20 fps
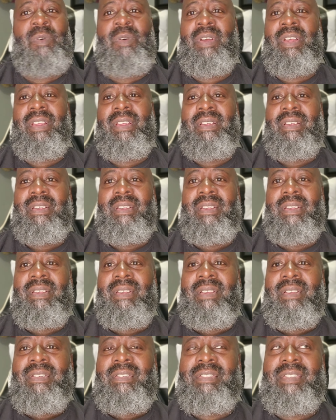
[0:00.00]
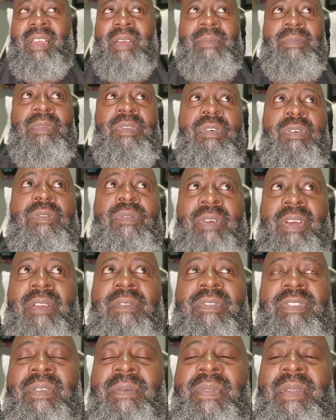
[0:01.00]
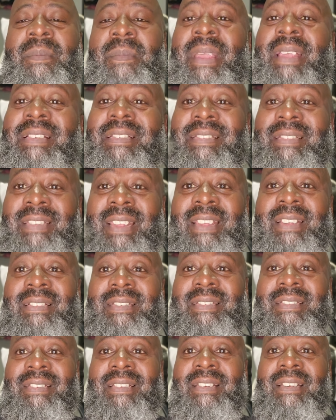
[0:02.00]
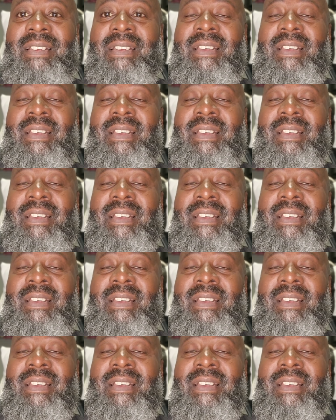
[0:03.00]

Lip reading: want. Something lucrative, something that makes sense.